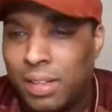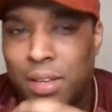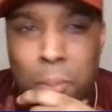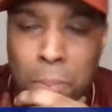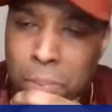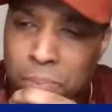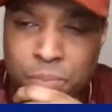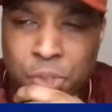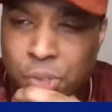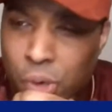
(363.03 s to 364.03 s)
So
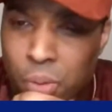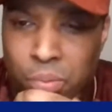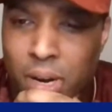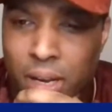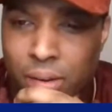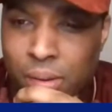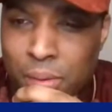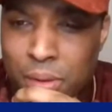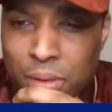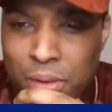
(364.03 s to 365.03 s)
proud.
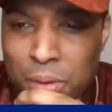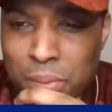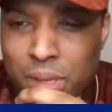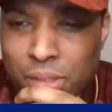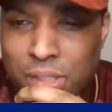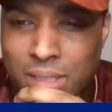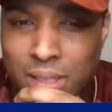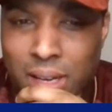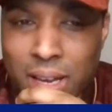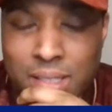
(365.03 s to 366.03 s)
Bielsa
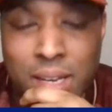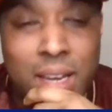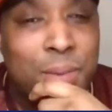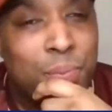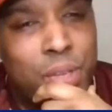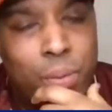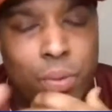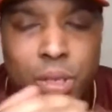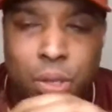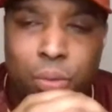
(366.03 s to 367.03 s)
masterclass. You
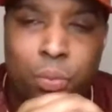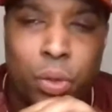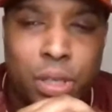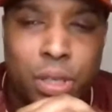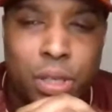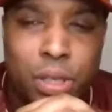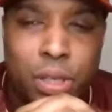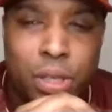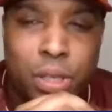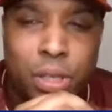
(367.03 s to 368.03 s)
know, well, it's
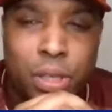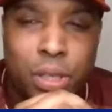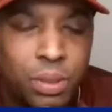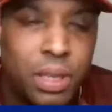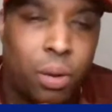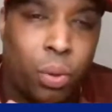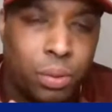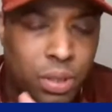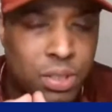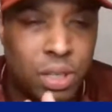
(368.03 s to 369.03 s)
interesting with that one because the
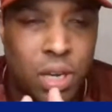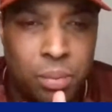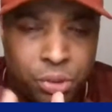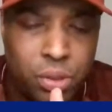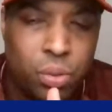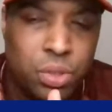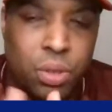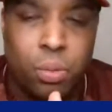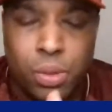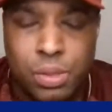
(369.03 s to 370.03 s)
commentary also
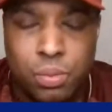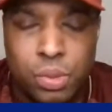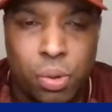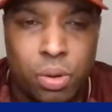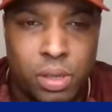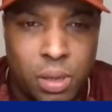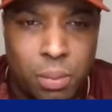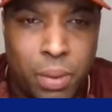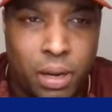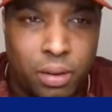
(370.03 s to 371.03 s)
was talking about
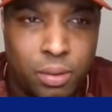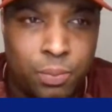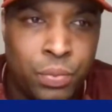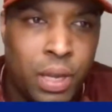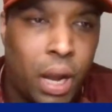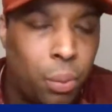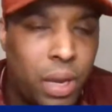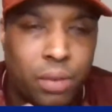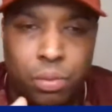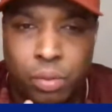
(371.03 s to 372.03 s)
how we haven't
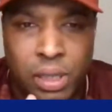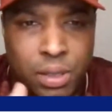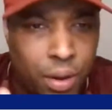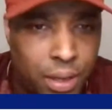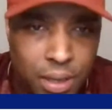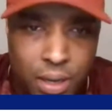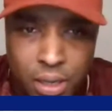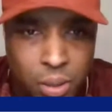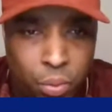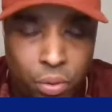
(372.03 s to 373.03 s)
really dug in at any point
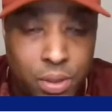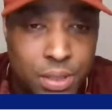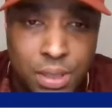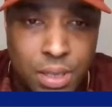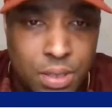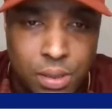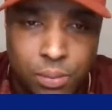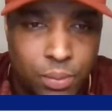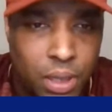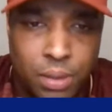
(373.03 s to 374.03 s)
in the season, and
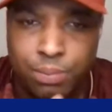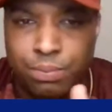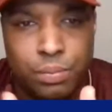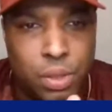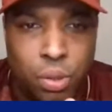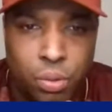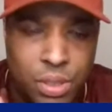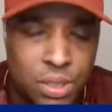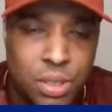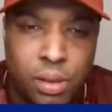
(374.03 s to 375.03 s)
you know this is
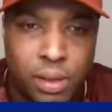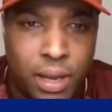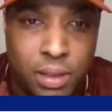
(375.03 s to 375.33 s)
unlike Leeds.